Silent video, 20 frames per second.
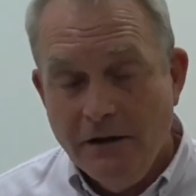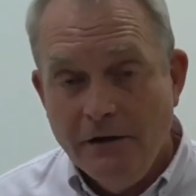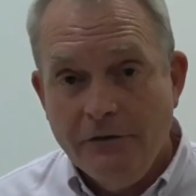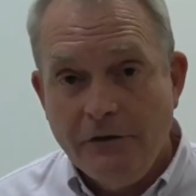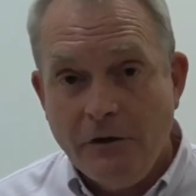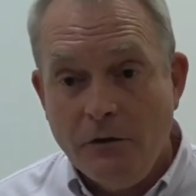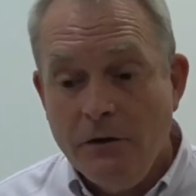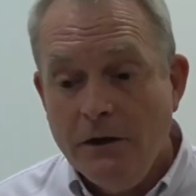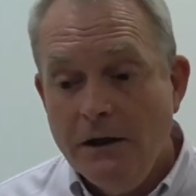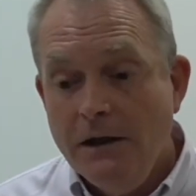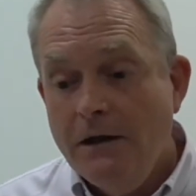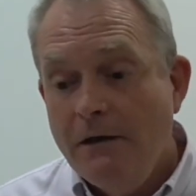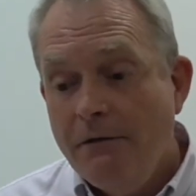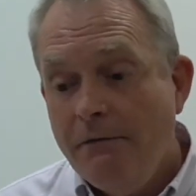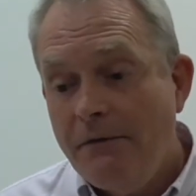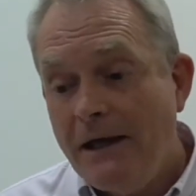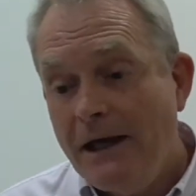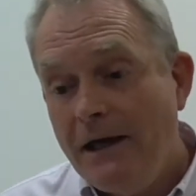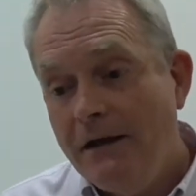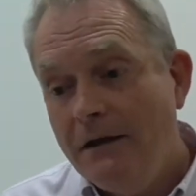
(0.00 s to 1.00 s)
So
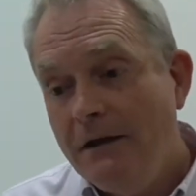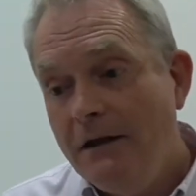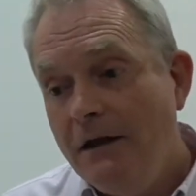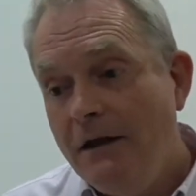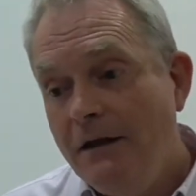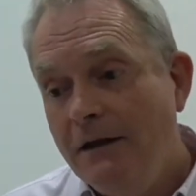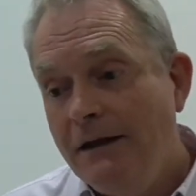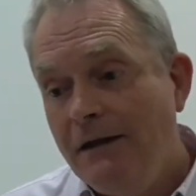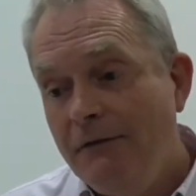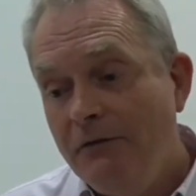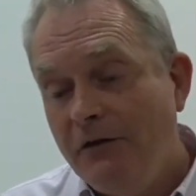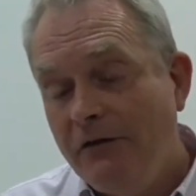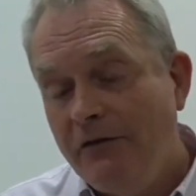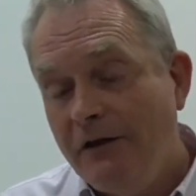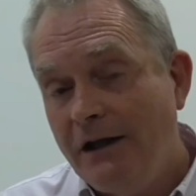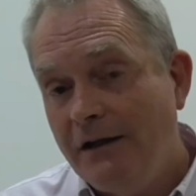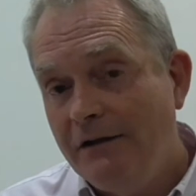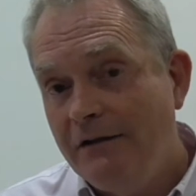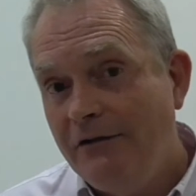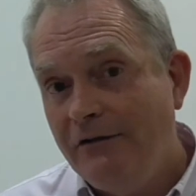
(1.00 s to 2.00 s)
that gives us
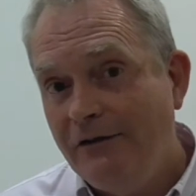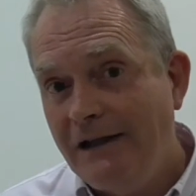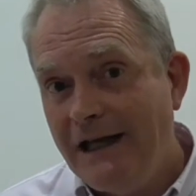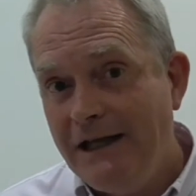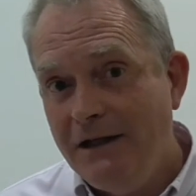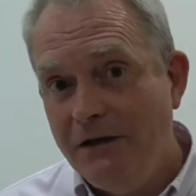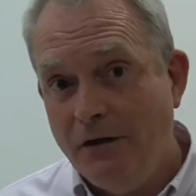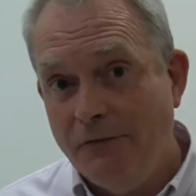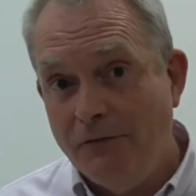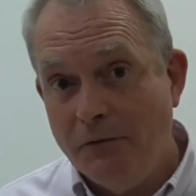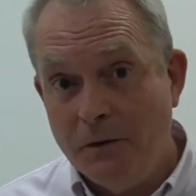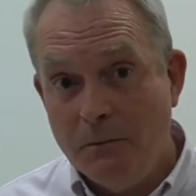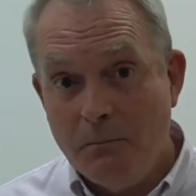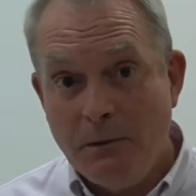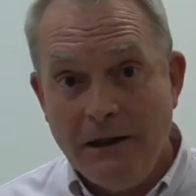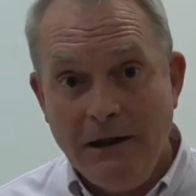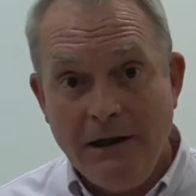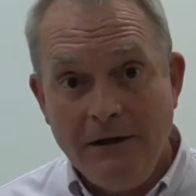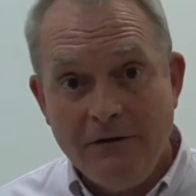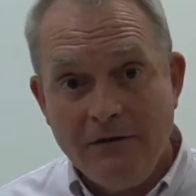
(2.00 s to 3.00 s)
an understanding of it,
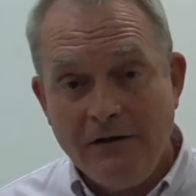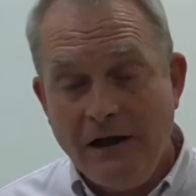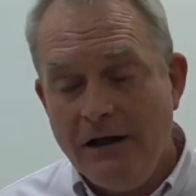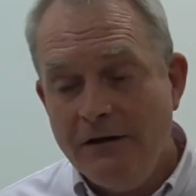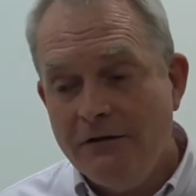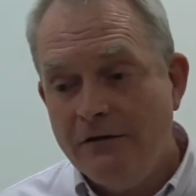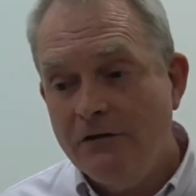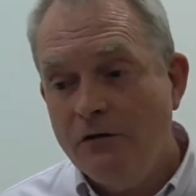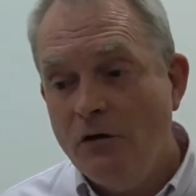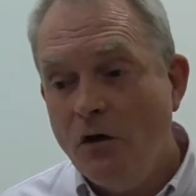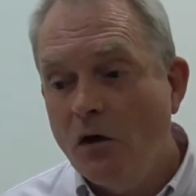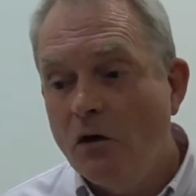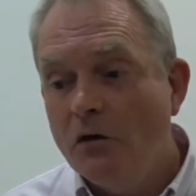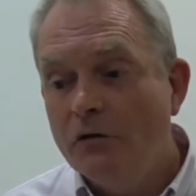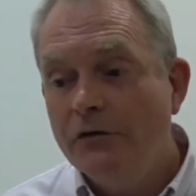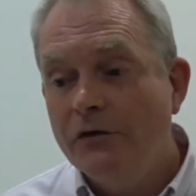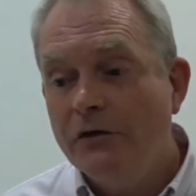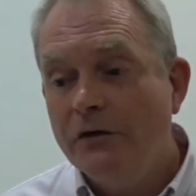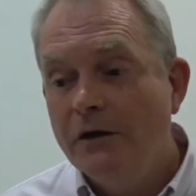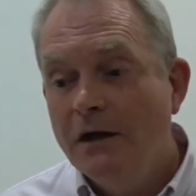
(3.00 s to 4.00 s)
but it's, it's
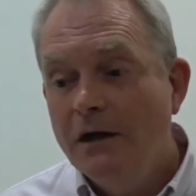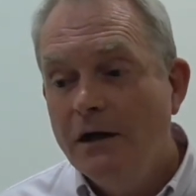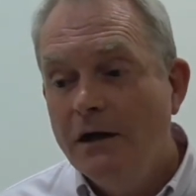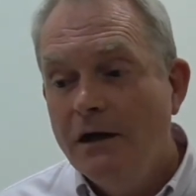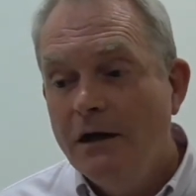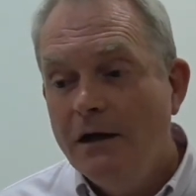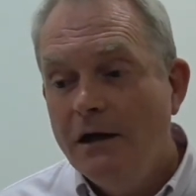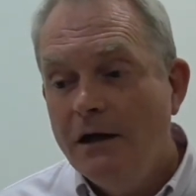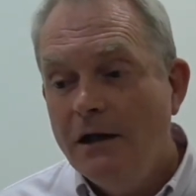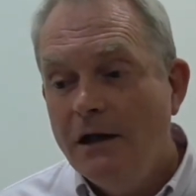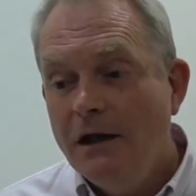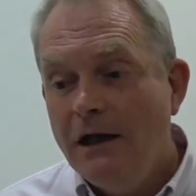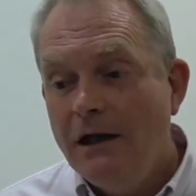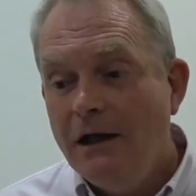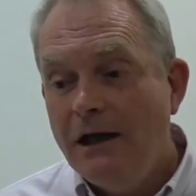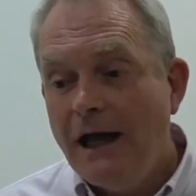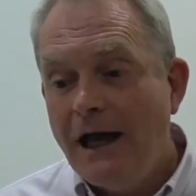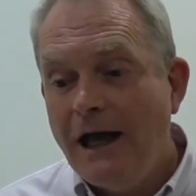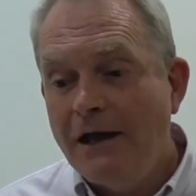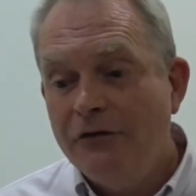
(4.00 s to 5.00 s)
not
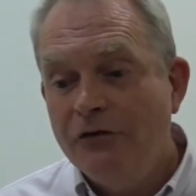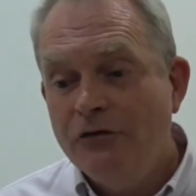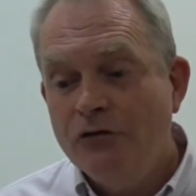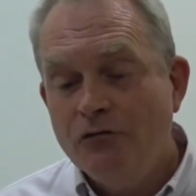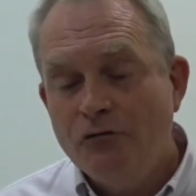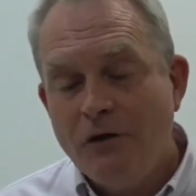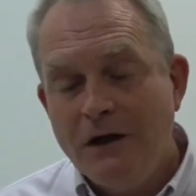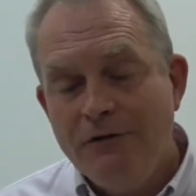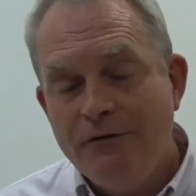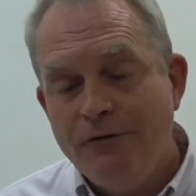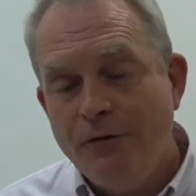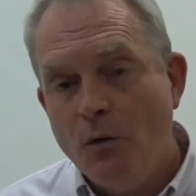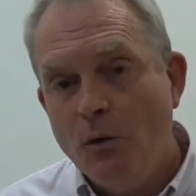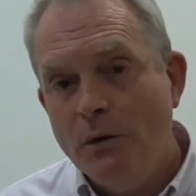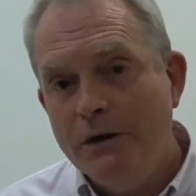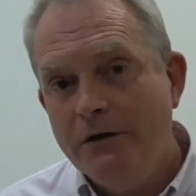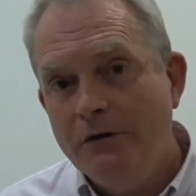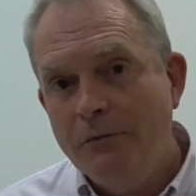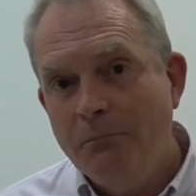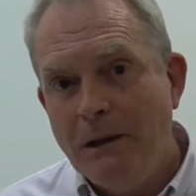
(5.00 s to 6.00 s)
as
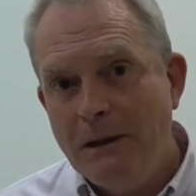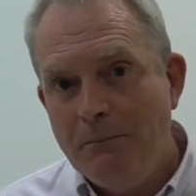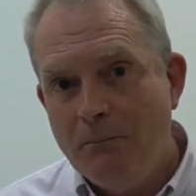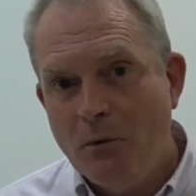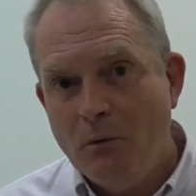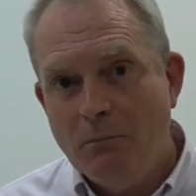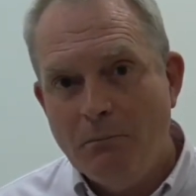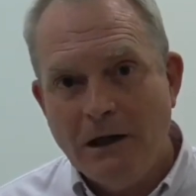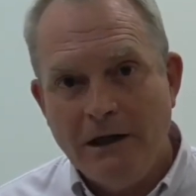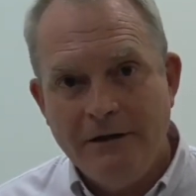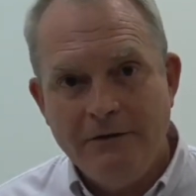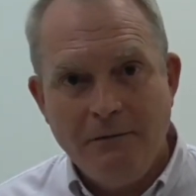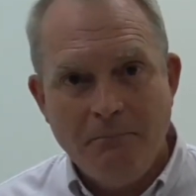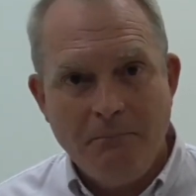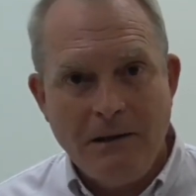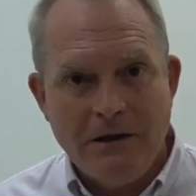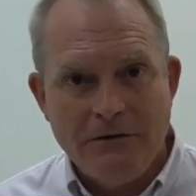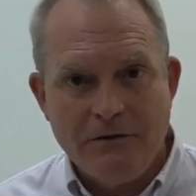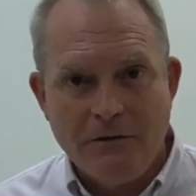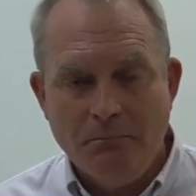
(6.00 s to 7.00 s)
straightforward as people might
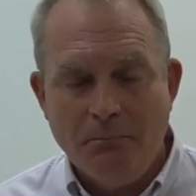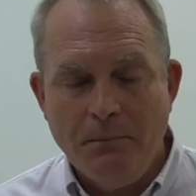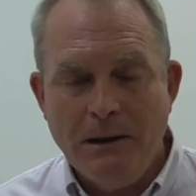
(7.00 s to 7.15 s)
imagine.